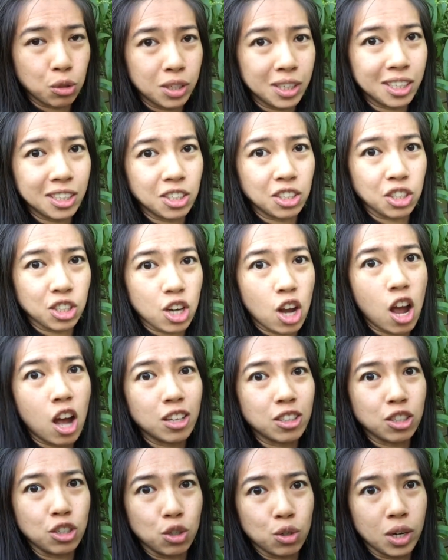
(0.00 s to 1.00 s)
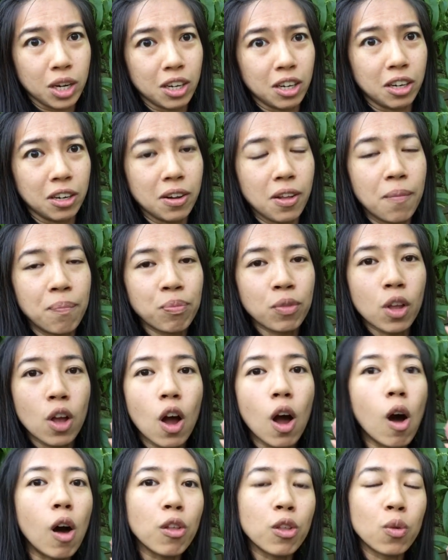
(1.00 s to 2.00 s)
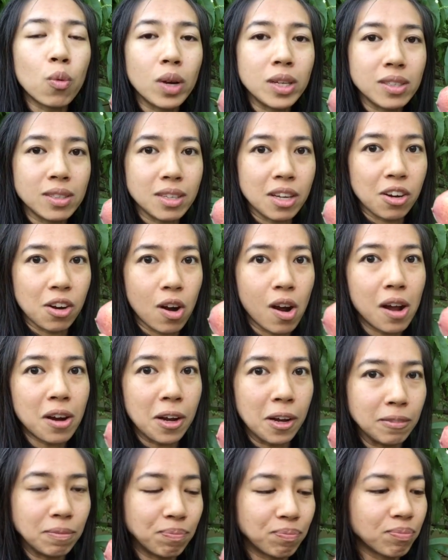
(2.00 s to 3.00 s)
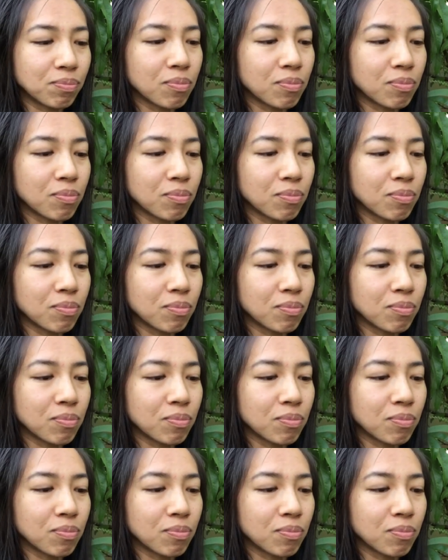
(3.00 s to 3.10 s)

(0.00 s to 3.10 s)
can just concentrate on all the ones that are on it.